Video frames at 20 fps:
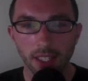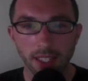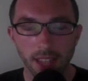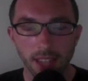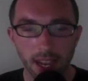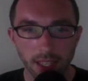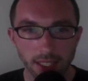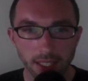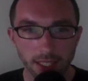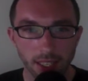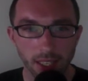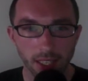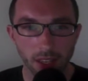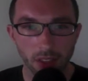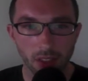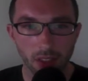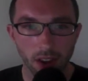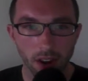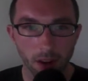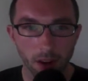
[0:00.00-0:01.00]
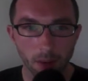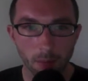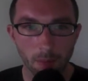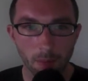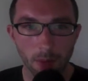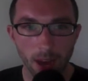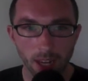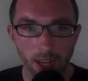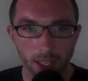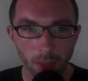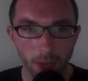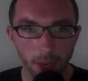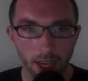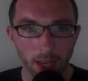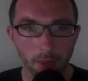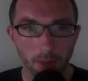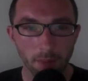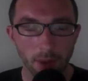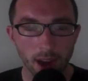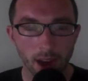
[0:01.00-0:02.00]
tested their body
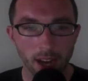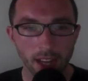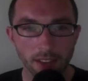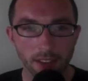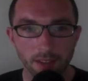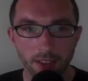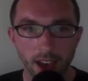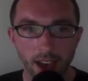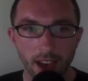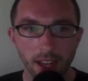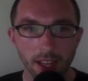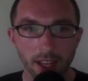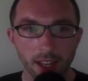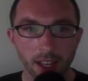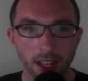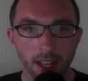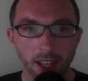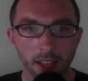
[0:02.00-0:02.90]
weight, body fat,